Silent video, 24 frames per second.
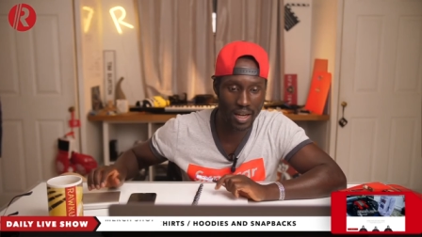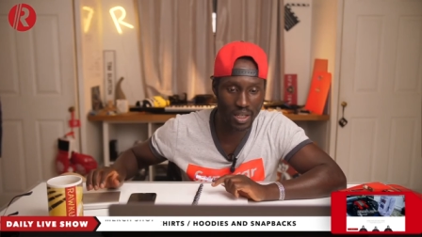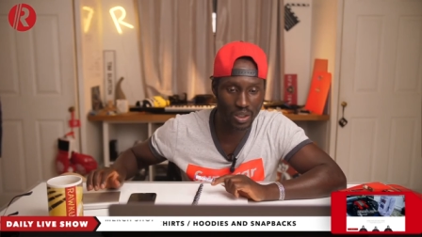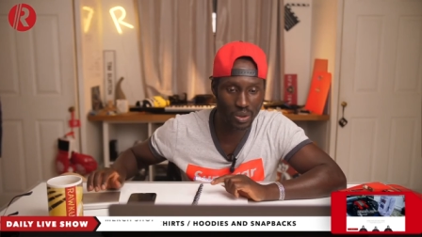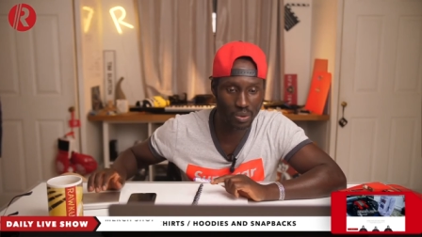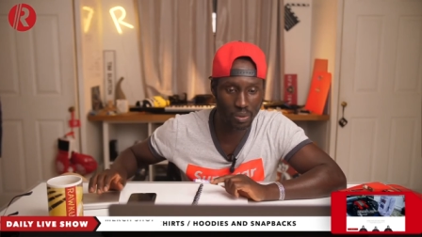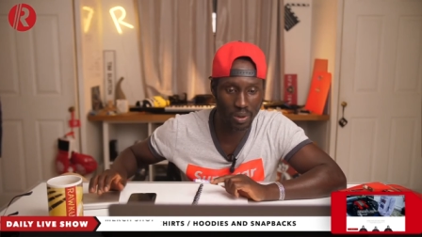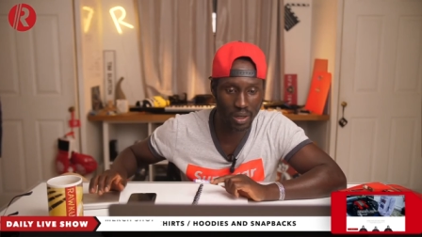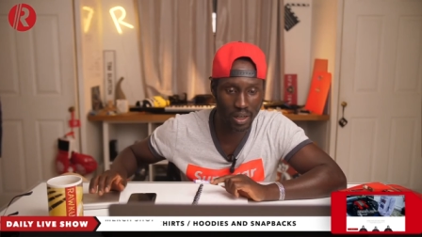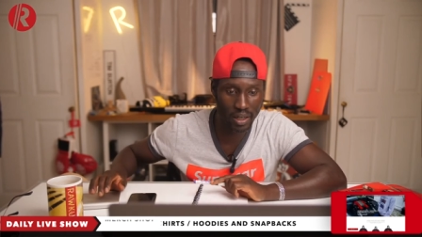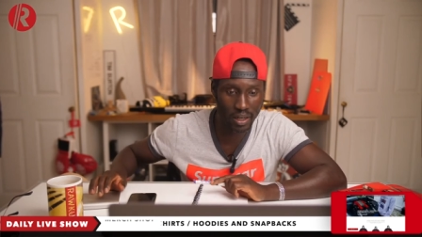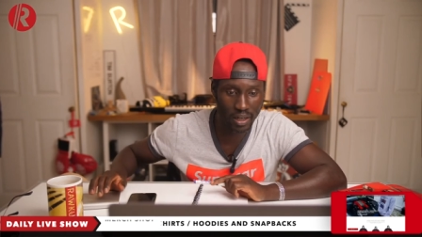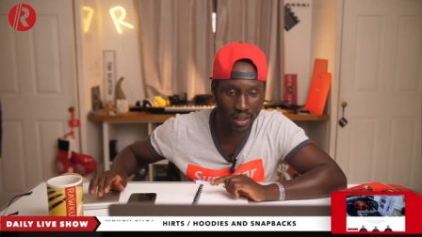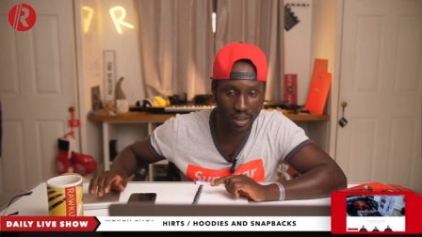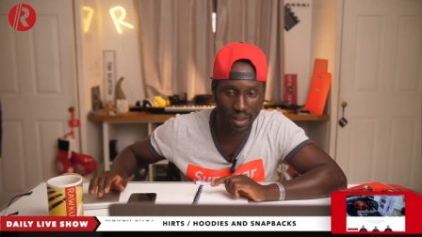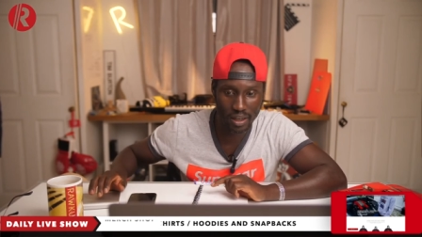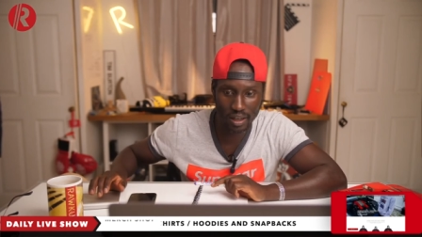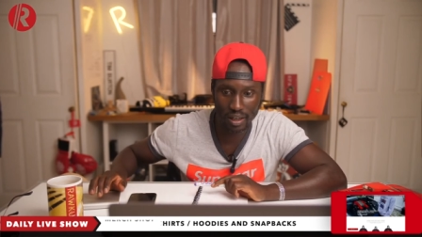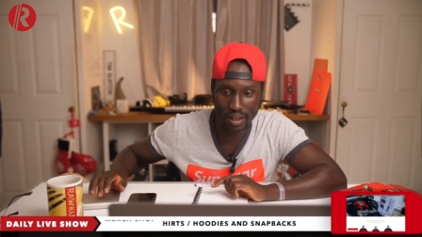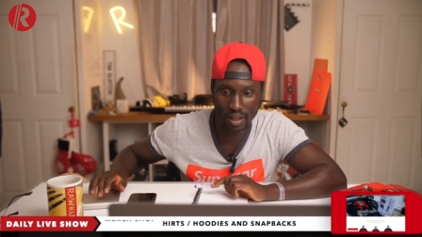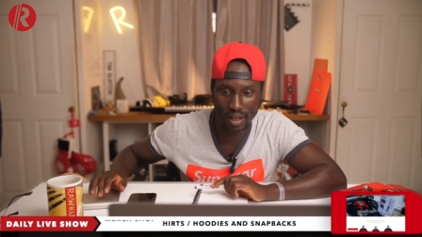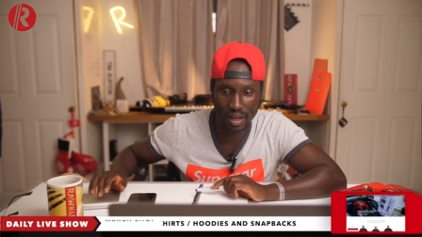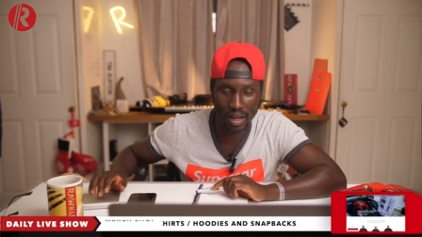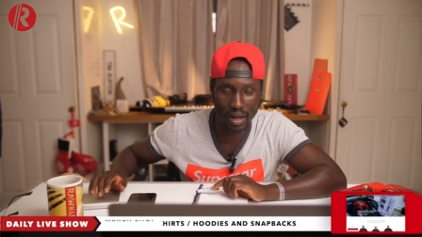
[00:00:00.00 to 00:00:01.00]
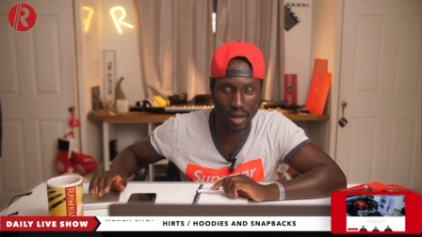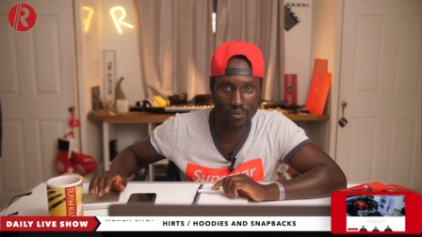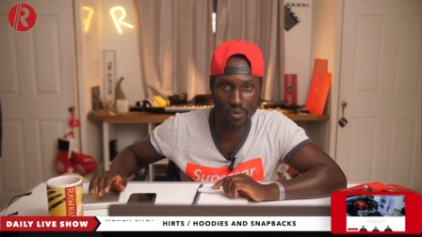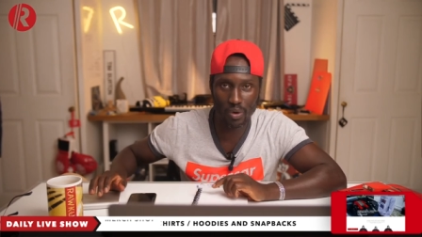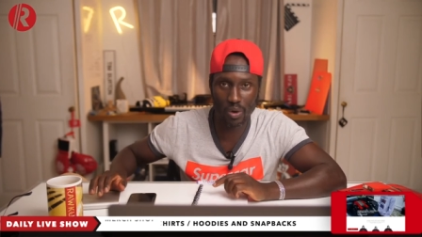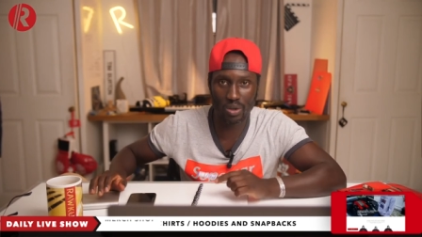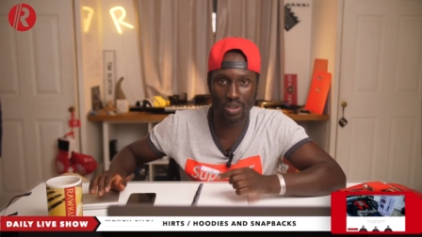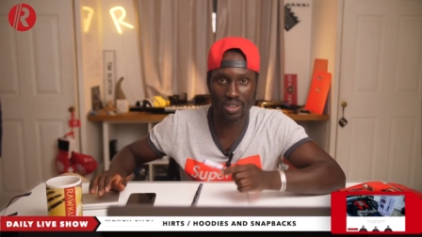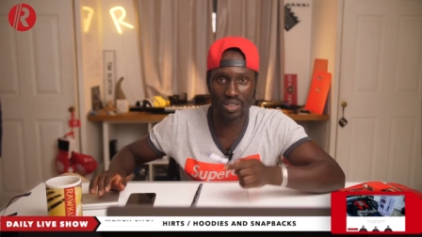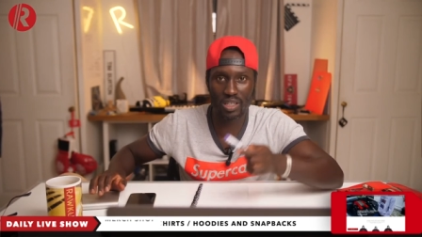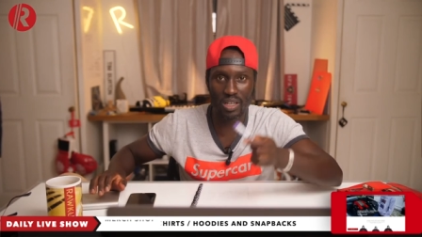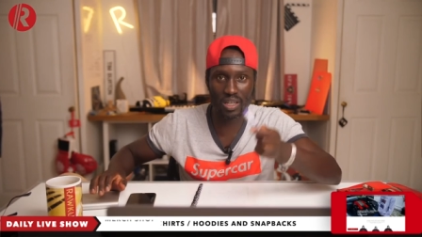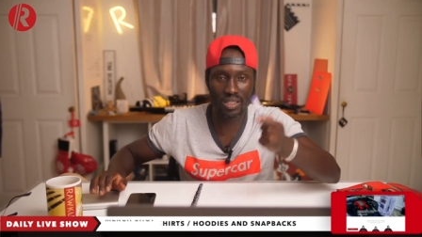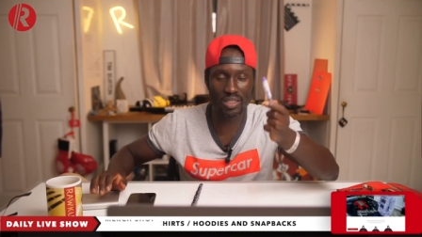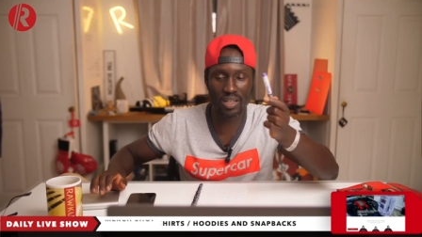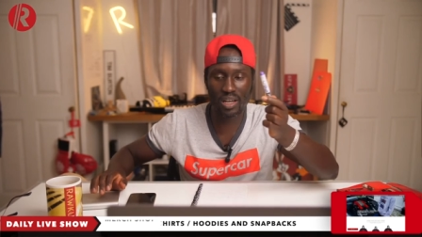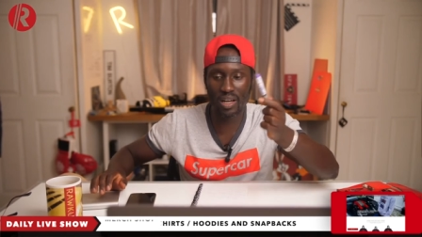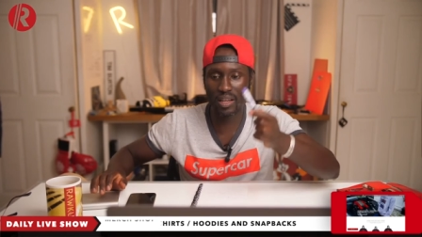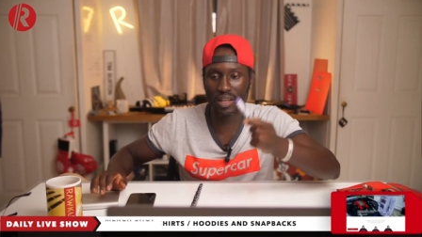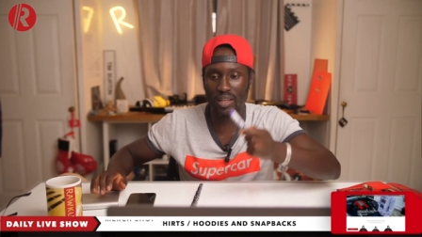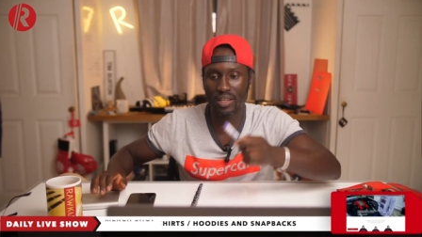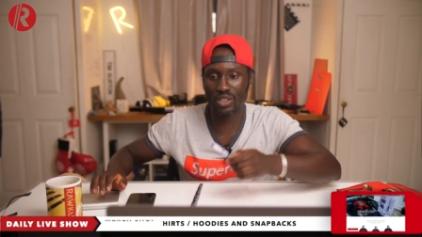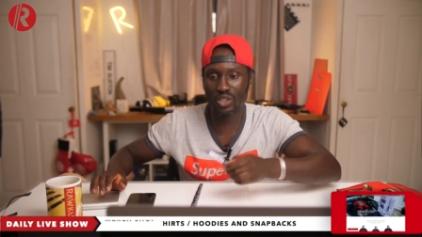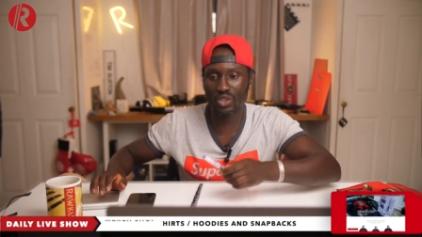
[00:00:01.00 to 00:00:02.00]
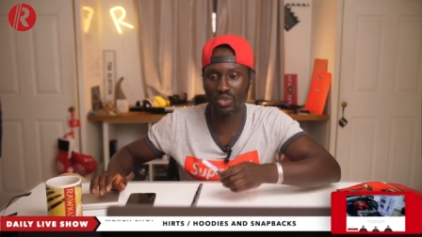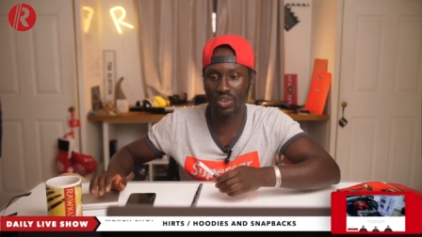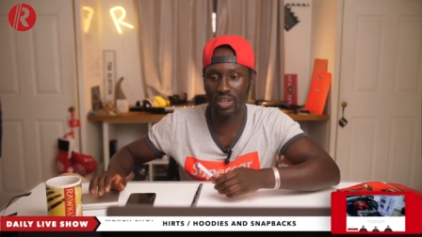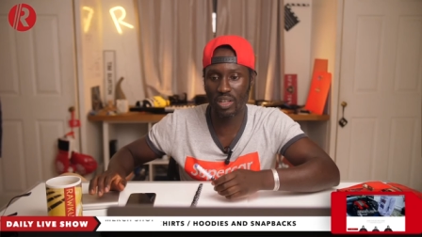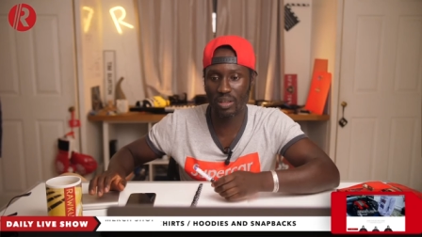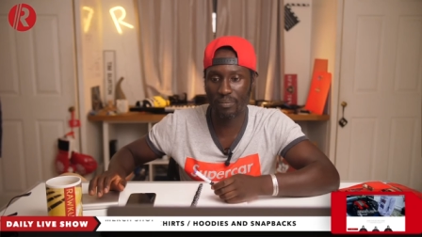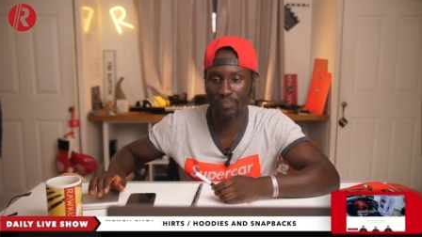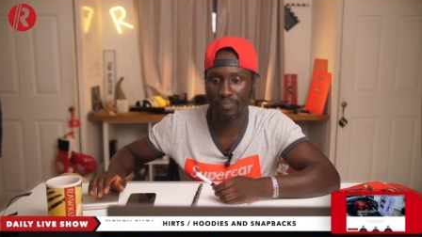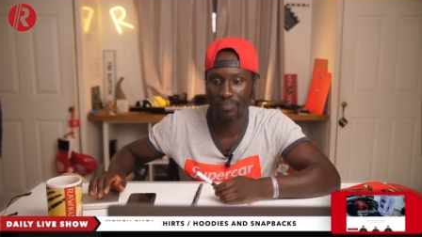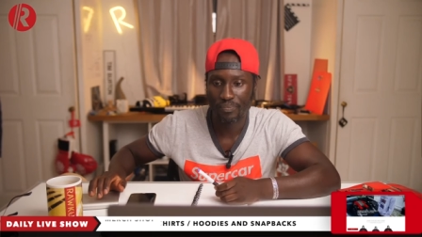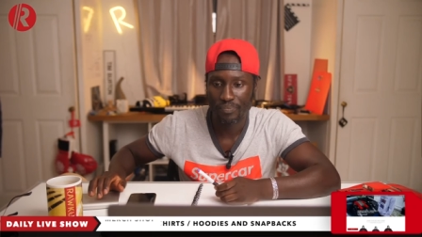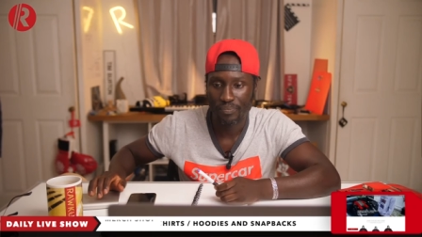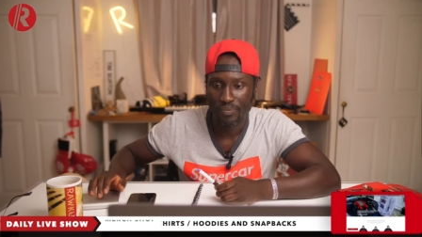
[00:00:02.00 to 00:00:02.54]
That's why I, I forgot to say this earlier in the stream.